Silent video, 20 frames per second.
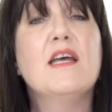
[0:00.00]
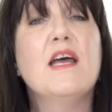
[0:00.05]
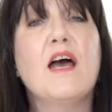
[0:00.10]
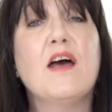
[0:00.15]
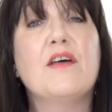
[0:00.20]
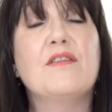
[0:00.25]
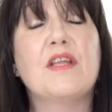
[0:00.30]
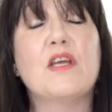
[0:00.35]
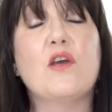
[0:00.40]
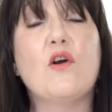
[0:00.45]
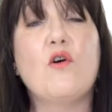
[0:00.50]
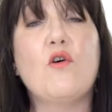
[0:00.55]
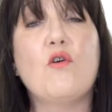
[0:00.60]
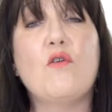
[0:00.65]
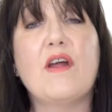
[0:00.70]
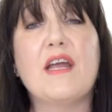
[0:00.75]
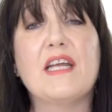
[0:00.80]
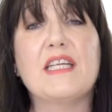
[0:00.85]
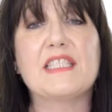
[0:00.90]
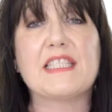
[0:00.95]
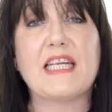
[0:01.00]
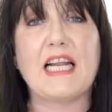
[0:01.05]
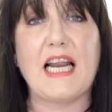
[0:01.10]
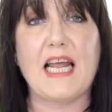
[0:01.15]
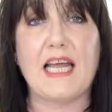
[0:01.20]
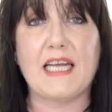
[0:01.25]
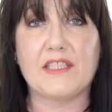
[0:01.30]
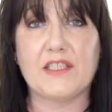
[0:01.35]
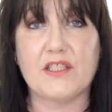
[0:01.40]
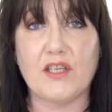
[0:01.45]
And the Aura is
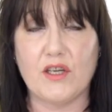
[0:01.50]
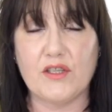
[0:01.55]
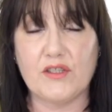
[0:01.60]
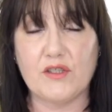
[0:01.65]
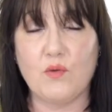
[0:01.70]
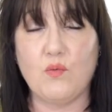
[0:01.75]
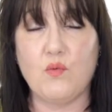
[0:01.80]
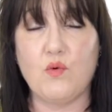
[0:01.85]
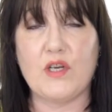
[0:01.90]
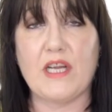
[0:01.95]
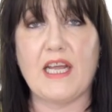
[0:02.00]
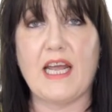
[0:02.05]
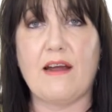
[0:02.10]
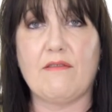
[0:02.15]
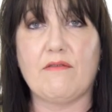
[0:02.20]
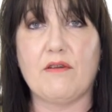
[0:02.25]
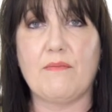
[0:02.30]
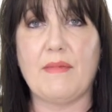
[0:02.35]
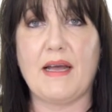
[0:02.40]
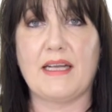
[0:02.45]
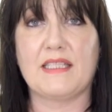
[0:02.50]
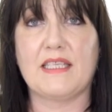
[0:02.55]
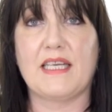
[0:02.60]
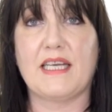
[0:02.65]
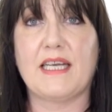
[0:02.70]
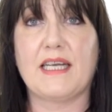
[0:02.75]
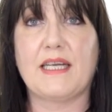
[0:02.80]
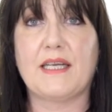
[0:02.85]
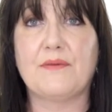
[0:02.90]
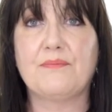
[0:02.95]
classed as a woody
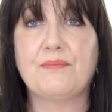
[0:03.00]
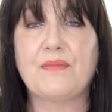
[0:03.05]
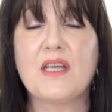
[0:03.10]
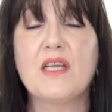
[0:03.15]
aromatic.